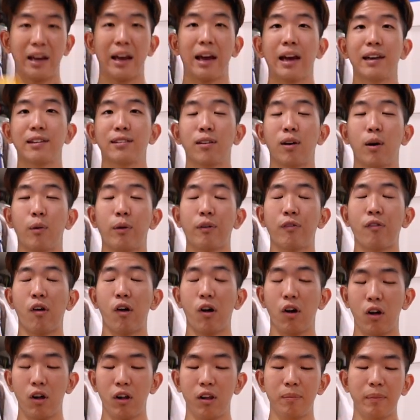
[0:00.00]
as with
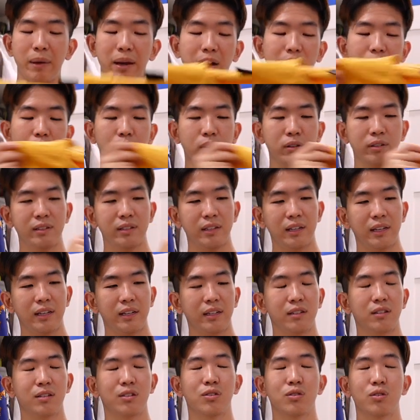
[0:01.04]
all my clothes,
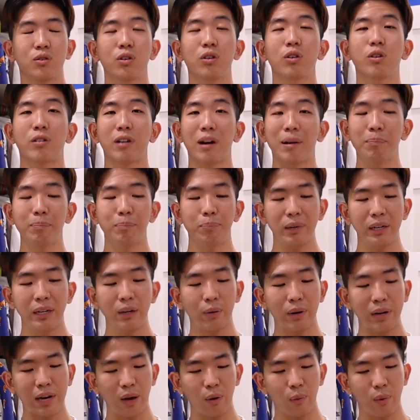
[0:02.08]
it's so crumply
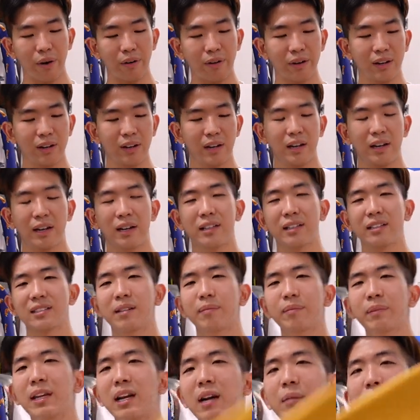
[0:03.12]
when I wear it. There's
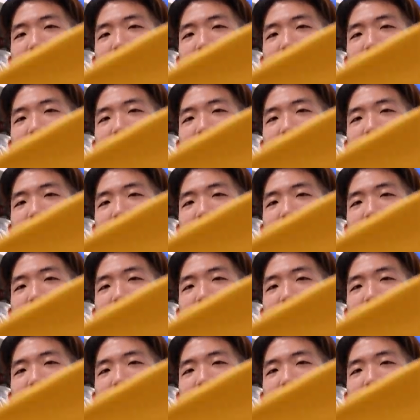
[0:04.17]
something